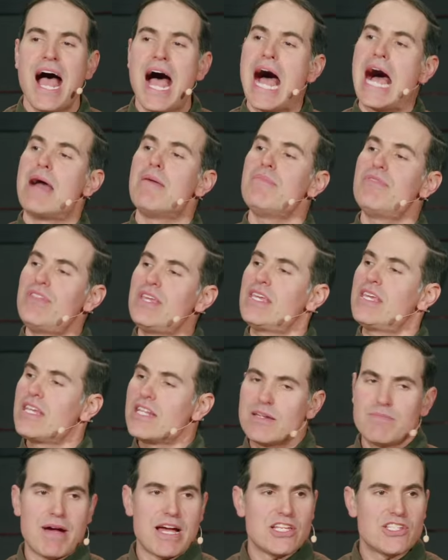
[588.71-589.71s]
I'm
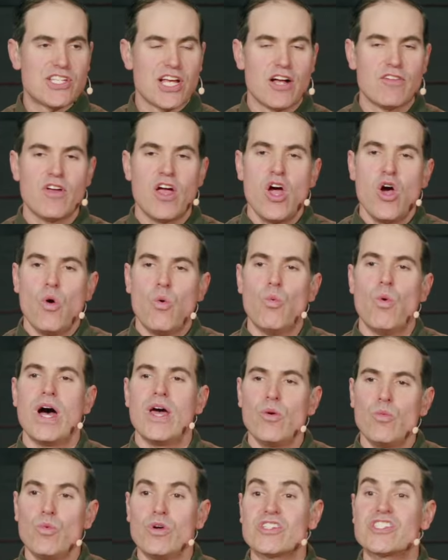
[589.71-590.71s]
thinking to myself,
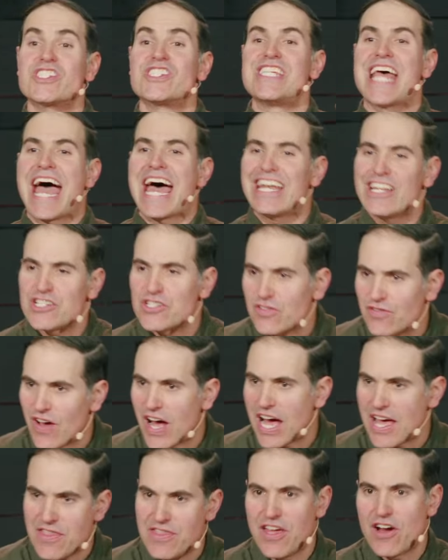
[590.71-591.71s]
what will
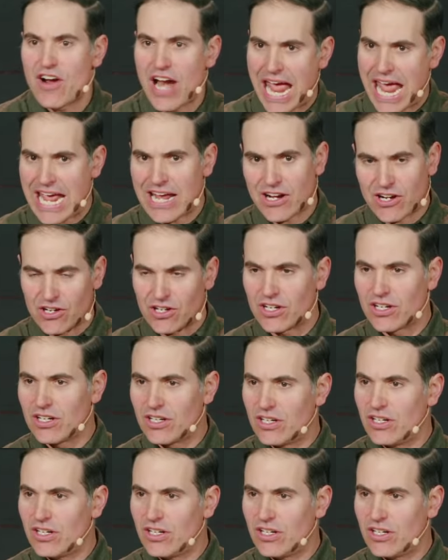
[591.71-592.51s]
satisfy their anger?